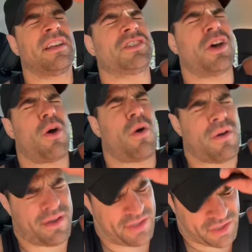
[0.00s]

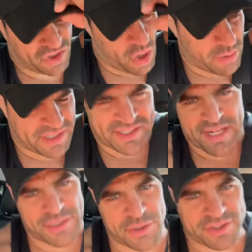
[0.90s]
So
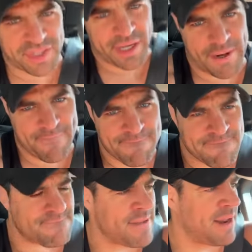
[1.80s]
disinterested.
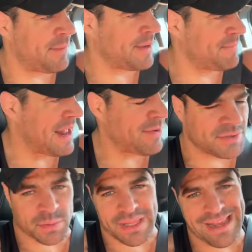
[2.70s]
And I'm like, but I was
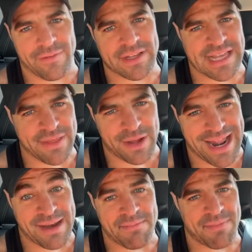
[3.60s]
relieved because I thought I
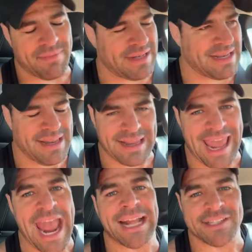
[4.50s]
had
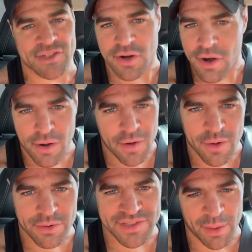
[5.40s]
cancer
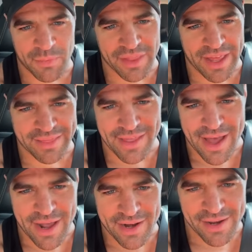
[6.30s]
or something like
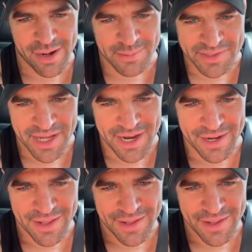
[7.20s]
that. You know what I'm saying?